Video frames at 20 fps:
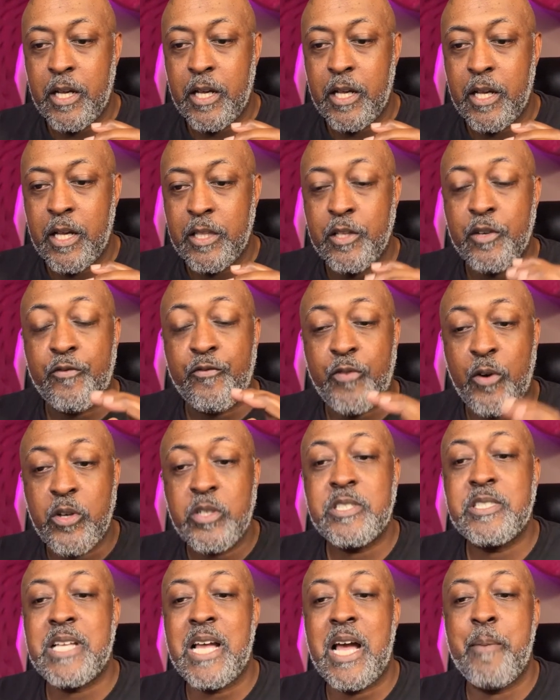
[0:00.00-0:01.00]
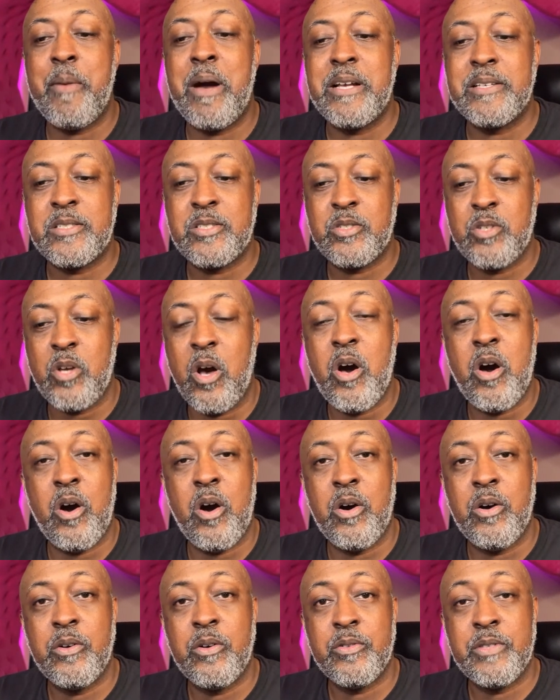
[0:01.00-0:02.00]
the first time I
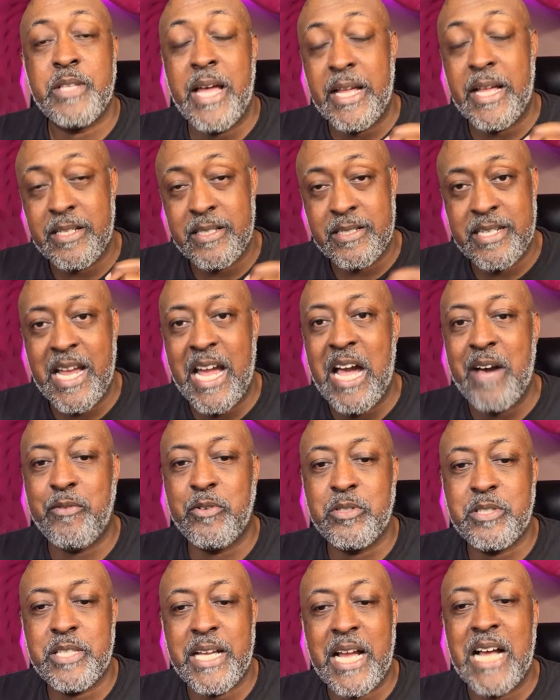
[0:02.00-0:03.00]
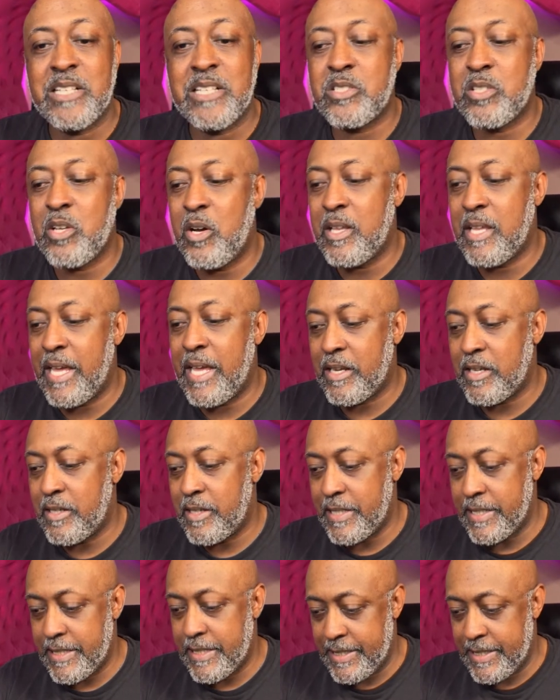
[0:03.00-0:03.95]
saw that gavel thing, I saw like on a,